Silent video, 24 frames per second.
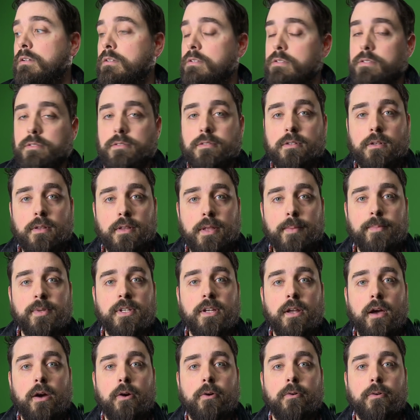So let me
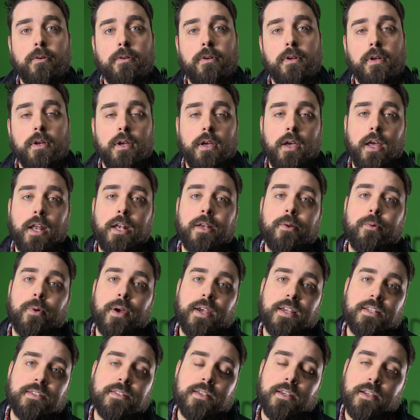know.
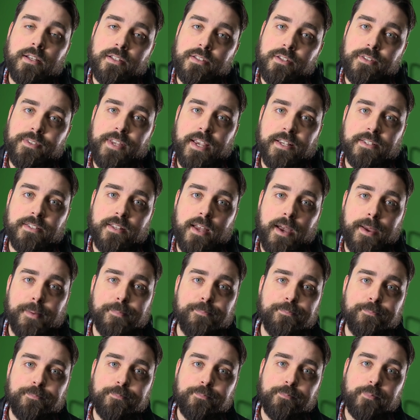Anyways, until next time,
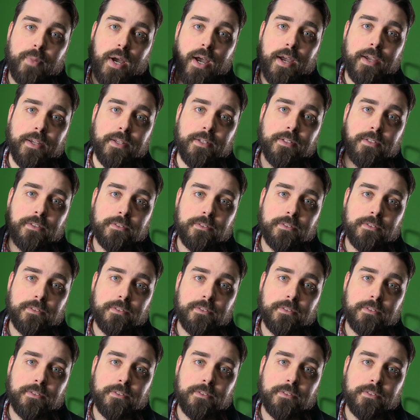bye.